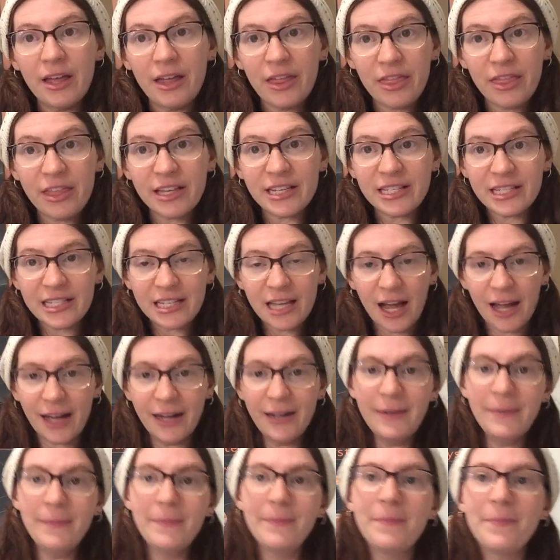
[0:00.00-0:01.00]
the
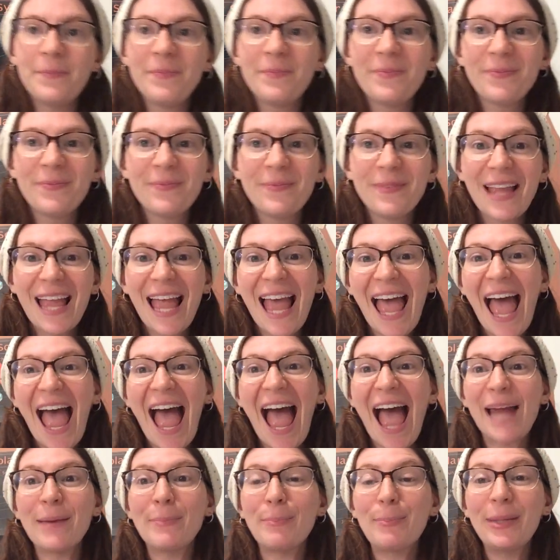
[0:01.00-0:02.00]
sun,
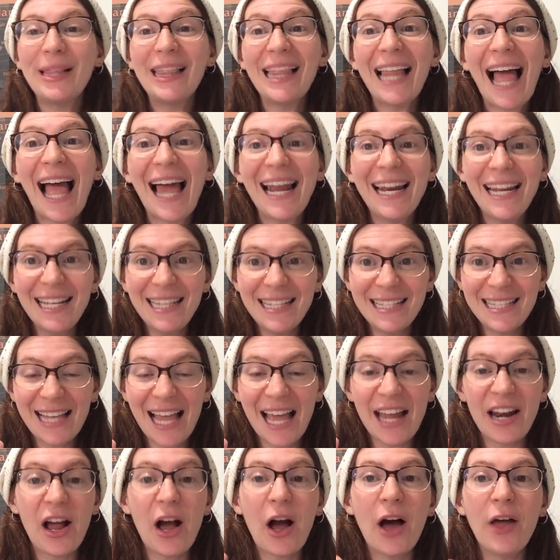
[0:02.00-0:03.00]
and planets
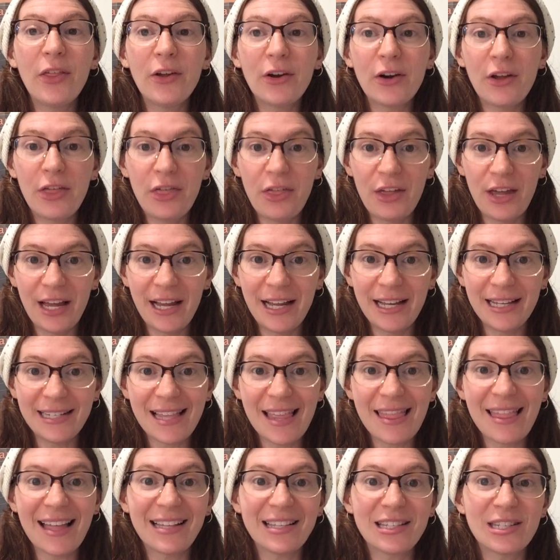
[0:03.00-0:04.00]
and other things
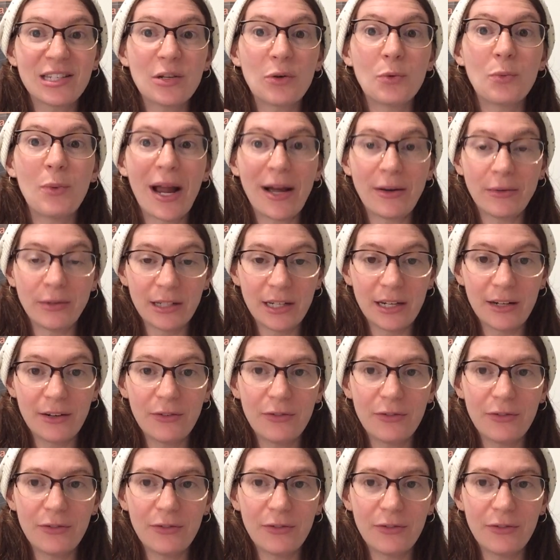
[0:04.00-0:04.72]
that surround it.